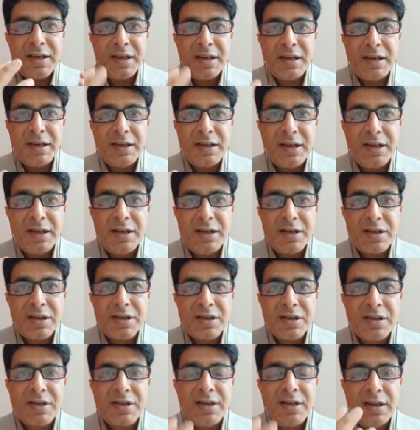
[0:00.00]

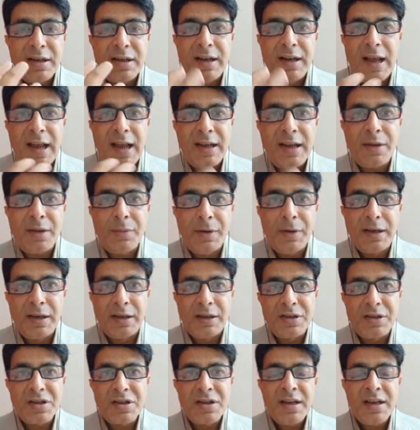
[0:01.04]
English
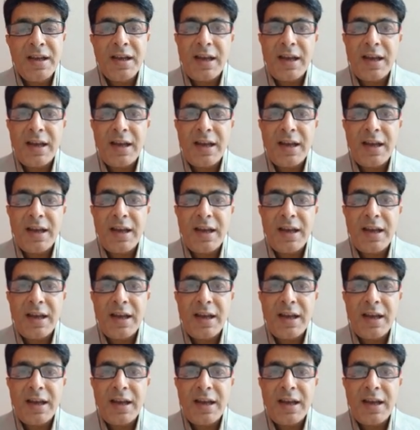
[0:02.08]
language